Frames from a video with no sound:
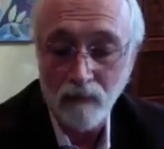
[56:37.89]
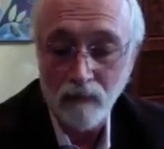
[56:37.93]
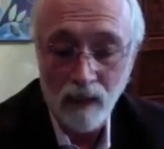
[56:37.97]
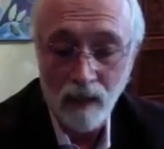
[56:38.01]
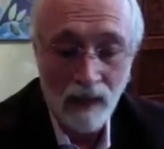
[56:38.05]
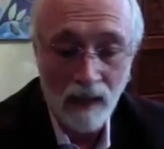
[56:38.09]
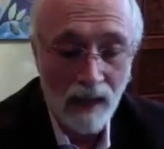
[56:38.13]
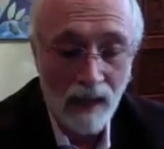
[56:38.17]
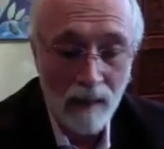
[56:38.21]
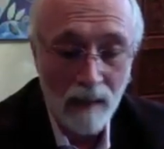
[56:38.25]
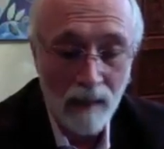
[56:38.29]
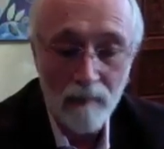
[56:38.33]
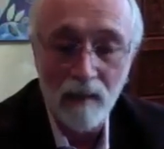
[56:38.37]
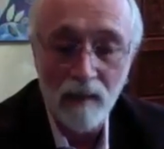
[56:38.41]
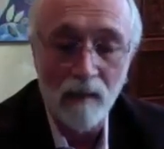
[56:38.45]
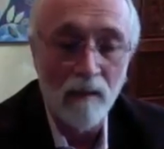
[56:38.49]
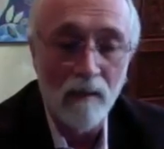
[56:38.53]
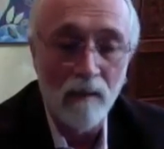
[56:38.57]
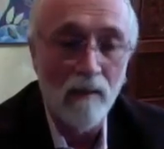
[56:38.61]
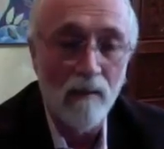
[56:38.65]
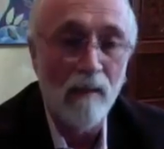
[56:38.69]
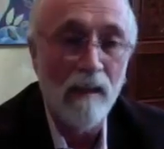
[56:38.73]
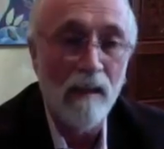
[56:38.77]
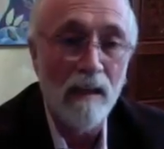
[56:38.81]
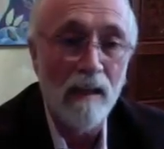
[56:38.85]

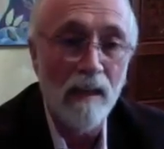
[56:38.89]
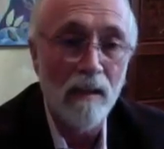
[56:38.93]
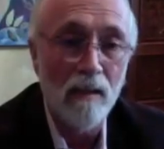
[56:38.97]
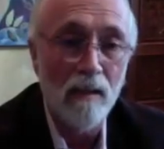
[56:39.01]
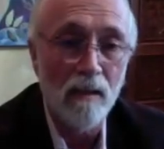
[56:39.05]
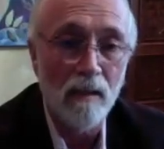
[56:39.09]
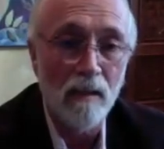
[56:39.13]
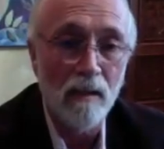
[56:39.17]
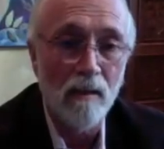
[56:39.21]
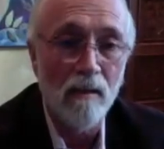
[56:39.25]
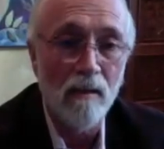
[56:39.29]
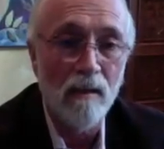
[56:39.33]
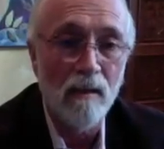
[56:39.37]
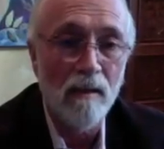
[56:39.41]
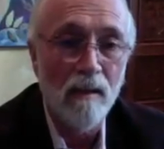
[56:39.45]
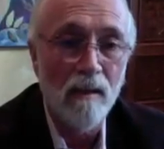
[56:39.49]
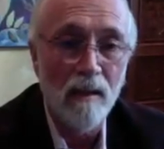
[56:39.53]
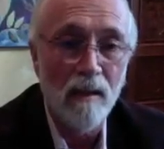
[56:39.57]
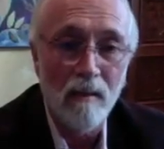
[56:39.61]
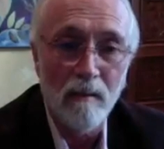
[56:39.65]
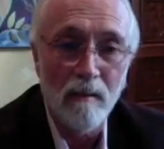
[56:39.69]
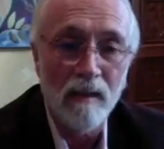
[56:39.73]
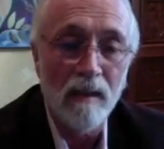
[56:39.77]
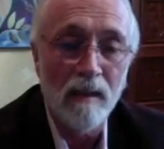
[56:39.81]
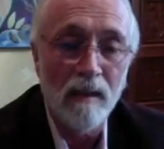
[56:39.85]
Absolutely necessary.
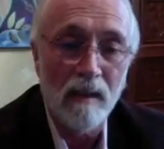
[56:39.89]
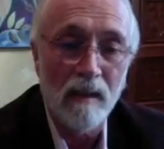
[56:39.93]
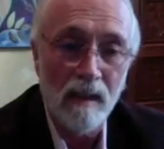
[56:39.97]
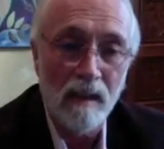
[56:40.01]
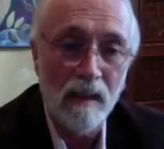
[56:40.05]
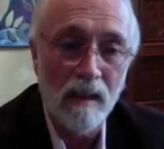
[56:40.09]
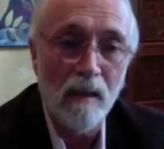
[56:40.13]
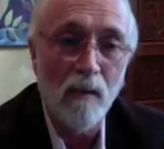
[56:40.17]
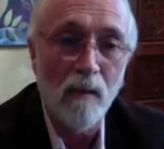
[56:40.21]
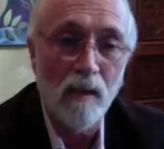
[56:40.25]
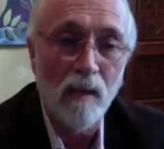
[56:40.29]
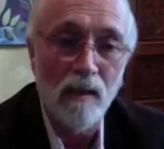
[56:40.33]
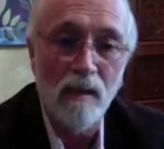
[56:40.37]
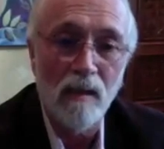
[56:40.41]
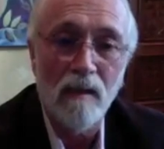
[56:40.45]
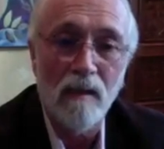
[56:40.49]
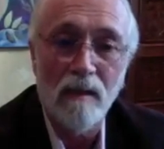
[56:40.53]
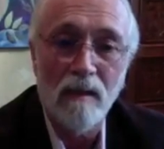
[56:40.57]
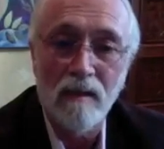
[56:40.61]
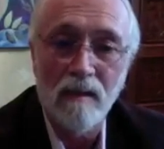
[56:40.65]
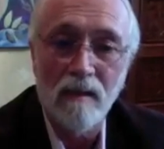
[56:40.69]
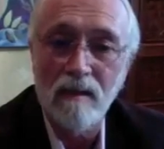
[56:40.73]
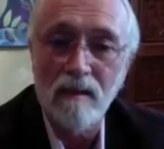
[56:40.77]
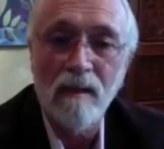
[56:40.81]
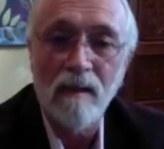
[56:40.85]
But the key question
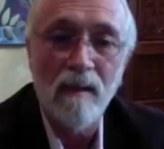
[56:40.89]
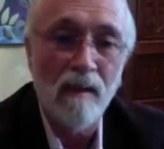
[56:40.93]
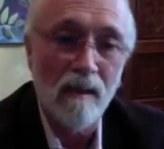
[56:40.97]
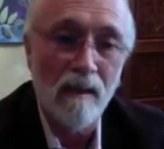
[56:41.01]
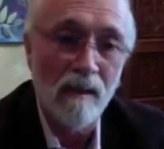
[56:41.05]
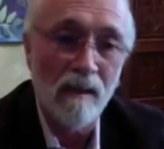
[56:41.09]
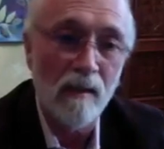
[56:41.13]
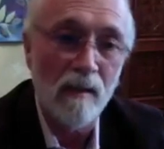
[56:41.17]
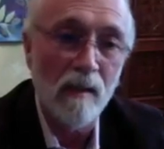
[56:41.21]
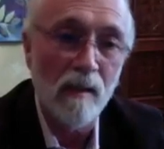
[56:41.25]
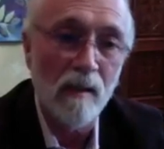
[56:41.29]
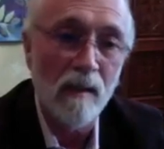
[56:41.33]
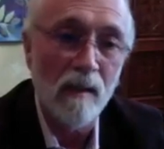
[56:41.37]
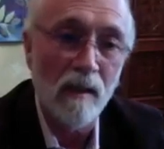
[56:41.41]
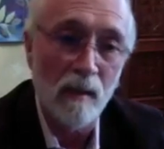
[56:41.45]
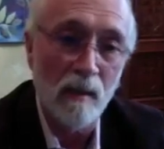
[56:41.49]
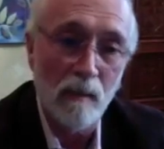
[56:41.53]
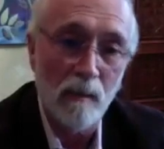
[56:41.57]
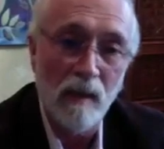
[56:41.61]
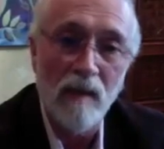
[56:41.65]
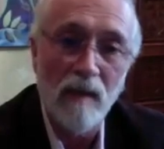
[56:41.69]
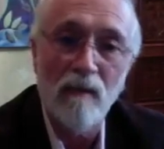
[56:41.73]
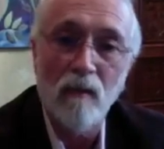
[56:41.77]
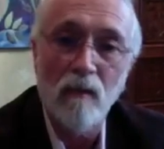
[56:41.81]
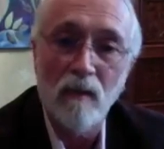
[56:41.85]
is let's pay
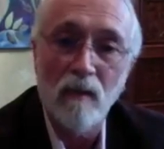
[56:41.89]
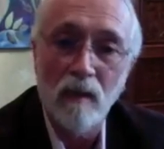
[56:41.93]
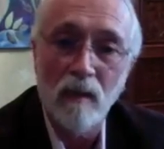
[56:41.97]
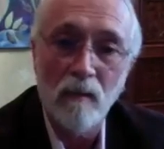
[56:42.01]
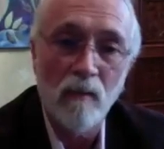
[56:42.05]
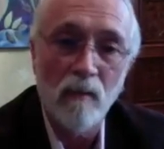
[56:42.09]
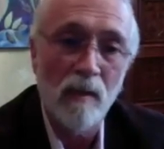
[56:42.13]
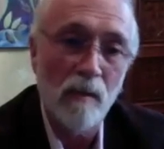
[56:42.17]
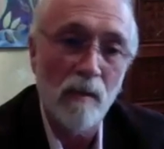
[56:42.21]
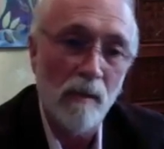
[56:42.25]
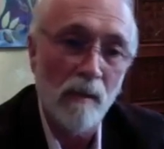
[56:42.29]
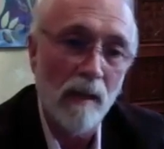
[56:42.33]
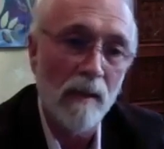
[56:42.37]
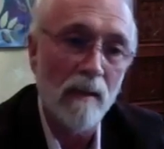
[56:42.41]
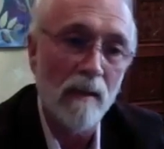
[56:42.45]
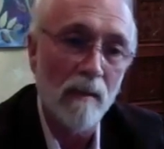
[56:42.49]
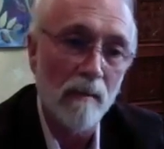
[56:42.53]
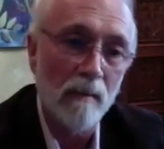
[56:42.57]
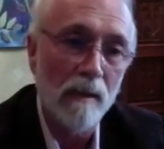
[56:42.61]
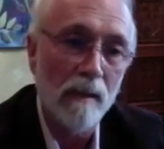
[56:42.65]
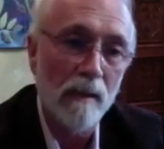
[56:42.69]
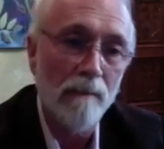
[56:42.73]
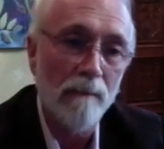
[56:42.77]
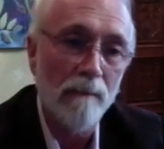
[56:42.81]
for them responsibly.